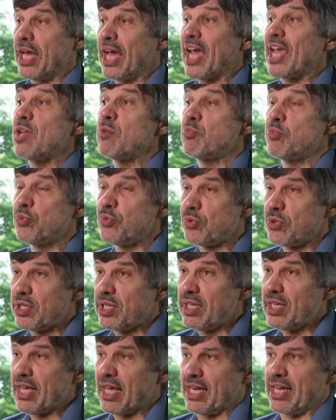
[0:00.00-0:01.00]
We can't
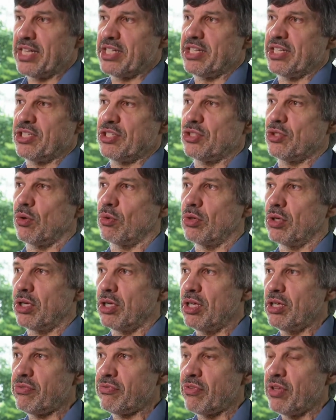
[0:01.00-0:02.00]
pin price
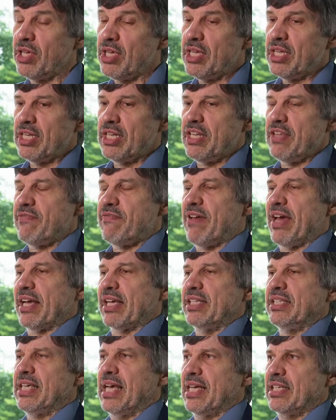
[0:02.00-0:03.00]
fluctuation from one province
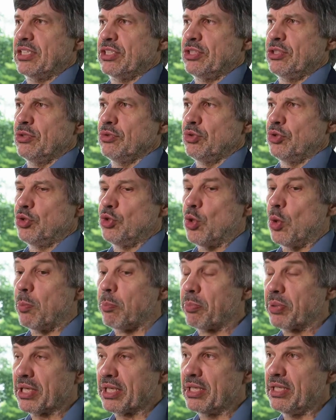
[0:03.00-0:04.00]
to another on supply
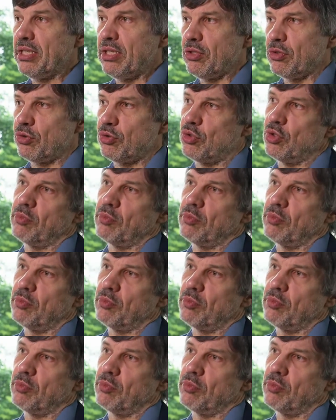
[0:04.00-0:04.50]
management.